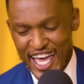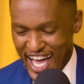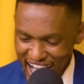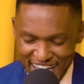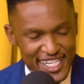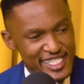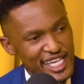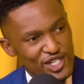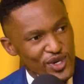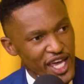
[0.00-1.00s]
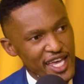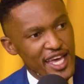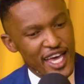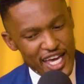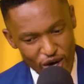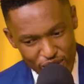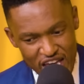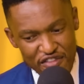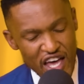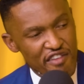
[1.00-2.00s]
I can stand today, and I will
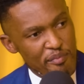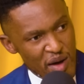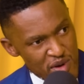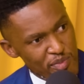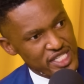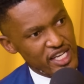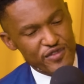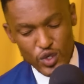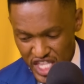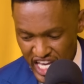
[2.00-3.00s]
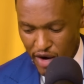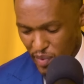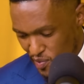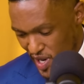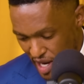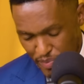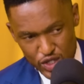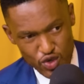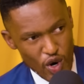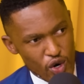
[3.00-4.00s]
never ever permit myself to think about what happened
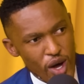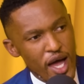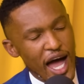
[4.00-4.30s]
tomorrow.